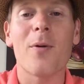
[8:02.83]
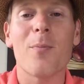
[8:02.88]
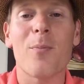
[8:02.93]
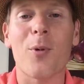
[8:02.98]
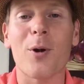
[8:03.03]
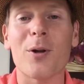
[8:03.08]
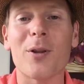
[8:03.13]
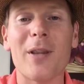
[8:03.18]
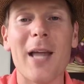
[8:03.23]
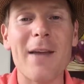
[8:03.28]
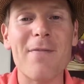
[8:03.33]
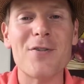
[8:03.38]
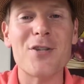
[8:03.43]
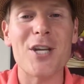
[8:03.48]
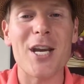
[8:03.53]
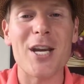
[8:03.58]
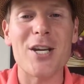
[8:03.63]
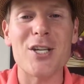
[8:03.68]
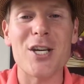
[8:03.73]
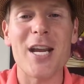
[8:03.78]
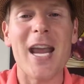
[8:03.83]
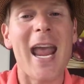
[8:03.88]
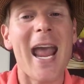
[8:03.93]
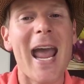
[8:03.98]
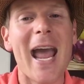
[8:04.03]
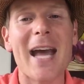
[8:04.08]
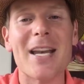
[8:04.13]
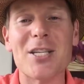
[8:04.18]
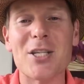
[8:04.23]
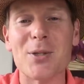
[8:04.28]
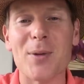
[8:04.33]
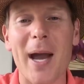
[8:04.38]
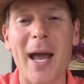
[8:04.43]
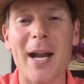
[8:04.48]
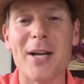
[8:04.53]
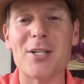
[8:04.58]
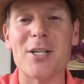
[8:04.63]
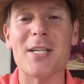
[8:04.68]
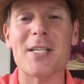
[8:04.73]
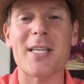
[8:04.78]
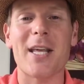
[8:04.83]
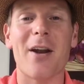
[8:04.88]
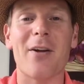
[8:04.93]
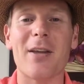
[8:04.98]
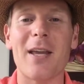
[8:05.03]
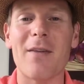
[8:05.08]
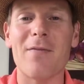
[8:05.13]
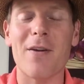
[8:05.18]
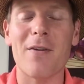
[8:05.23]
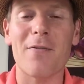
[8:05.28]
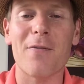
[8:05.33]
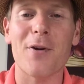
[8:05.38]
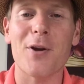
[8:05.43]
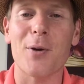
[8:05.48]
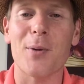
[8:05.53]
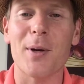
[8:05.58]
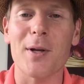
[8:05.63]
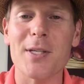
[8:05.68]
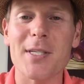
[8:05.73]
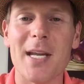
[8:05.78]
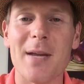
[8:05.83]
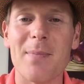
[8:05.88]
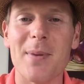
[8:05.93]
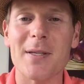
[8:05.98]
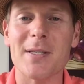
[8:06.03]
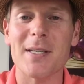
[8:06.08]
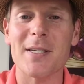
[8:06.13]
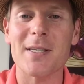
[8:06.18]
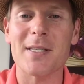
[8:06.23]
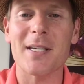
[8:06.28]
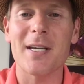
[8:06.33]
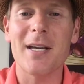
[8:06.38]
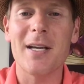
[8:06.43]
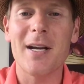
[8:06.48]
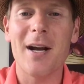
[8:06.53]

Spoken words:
life-changing ad strategies that I'll give you for your real estate business.